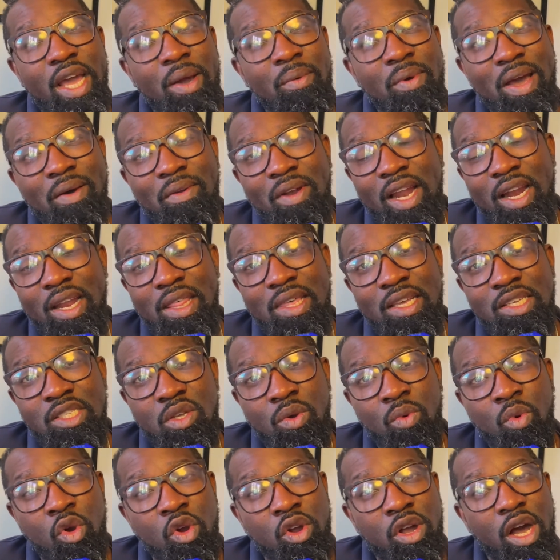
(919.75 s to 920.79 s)
We have a lot of things to
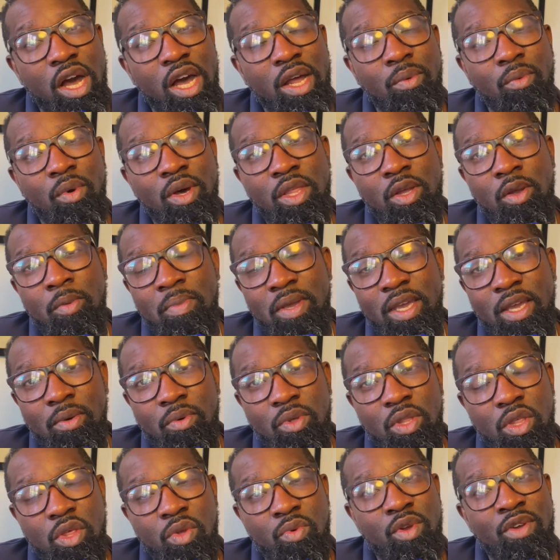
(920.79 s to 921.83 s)
work on, whether it be
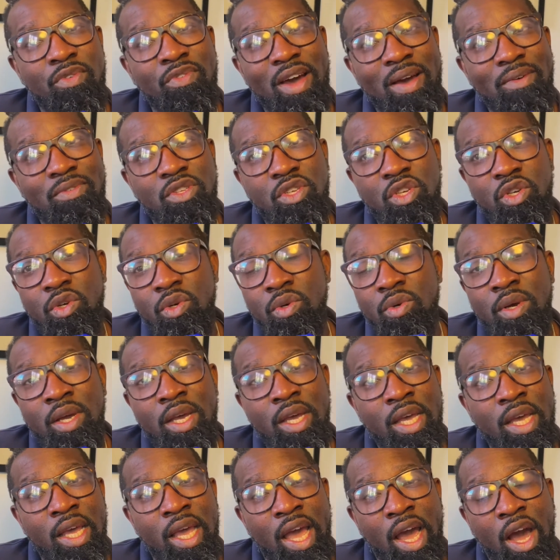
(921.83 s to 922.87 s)
with the 3-5-2
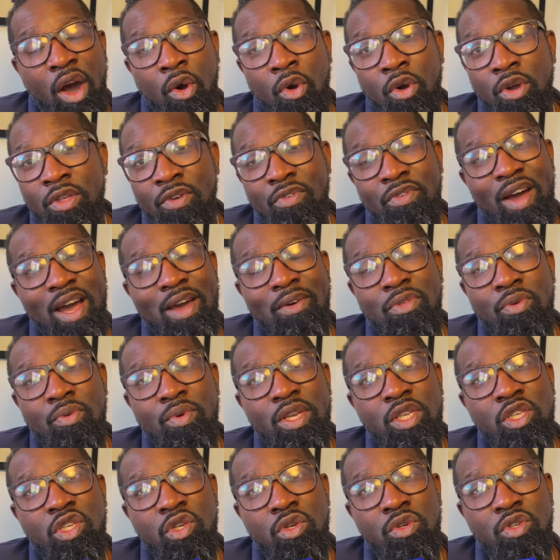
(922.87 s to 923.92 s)
or the
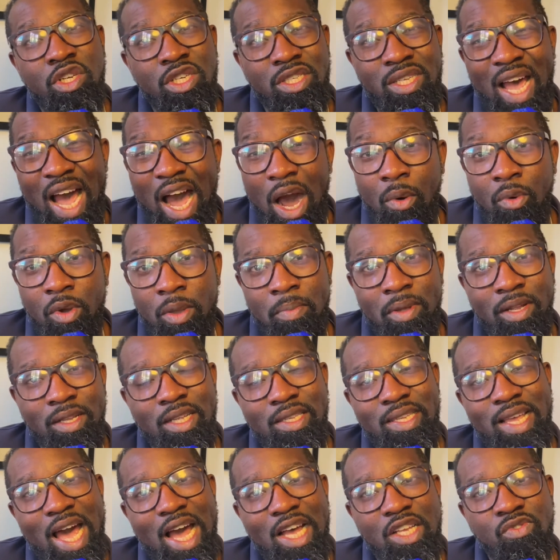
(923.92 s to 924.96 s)
5-3-2, just how we build
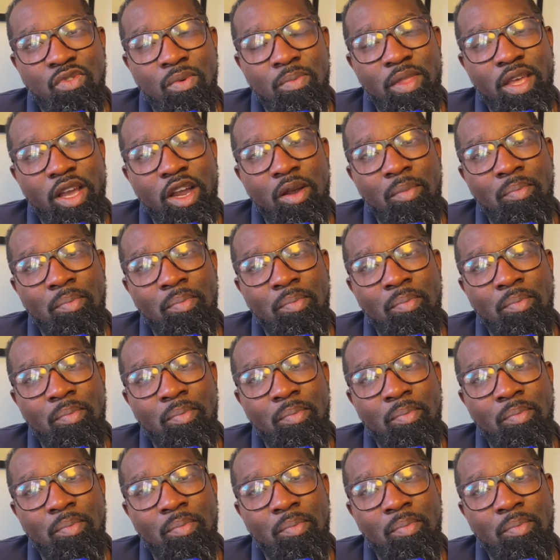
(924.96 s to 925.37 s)
attacks from there.